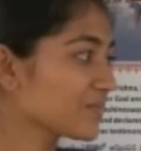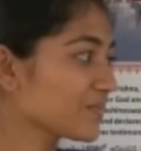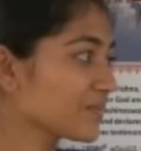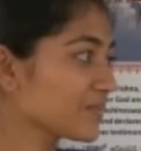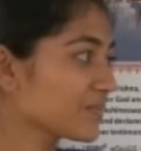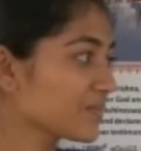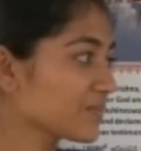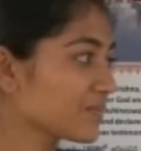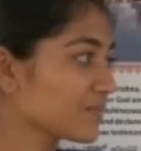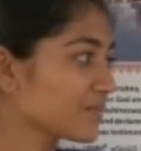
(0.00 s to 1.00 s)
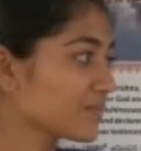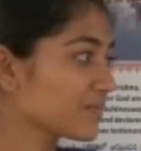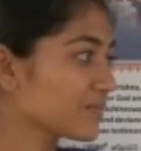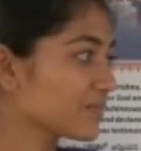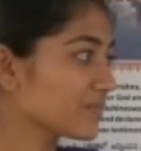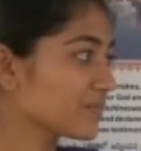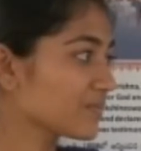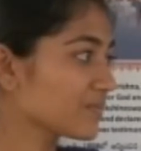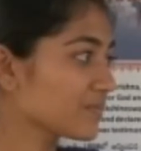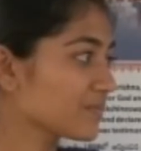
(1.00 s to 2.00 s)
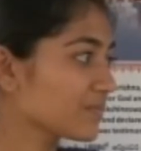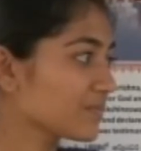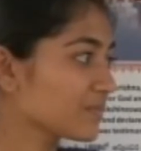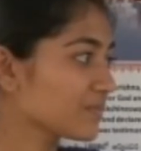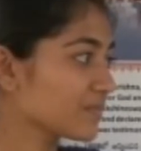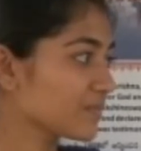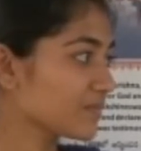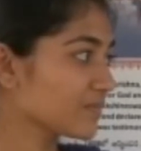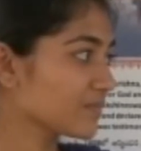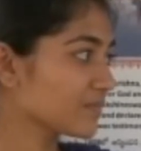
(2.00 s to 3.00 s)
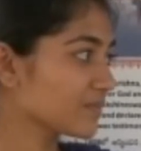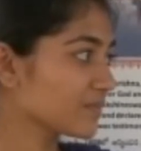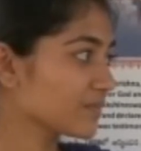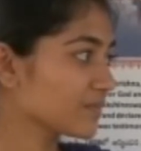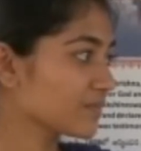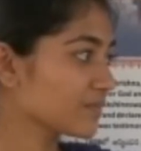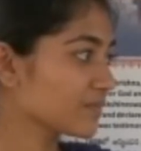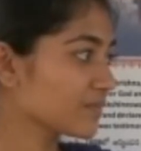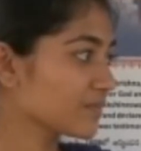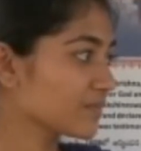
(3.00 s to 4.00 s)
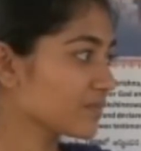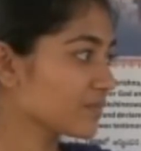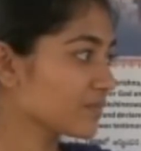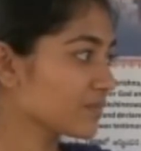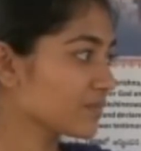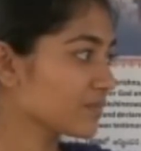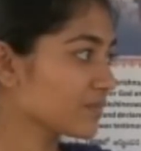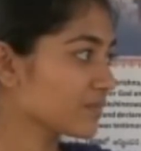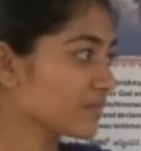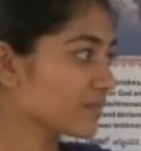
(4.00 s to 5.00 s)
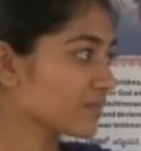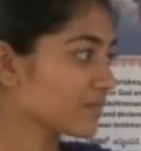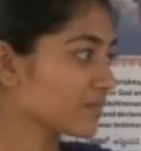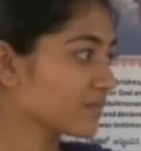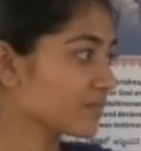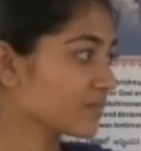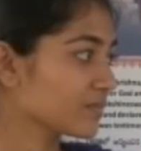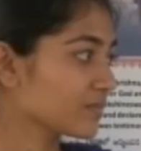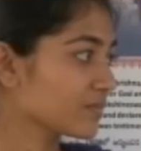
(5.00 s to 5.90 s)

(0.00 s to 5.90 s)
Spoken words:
[no speech]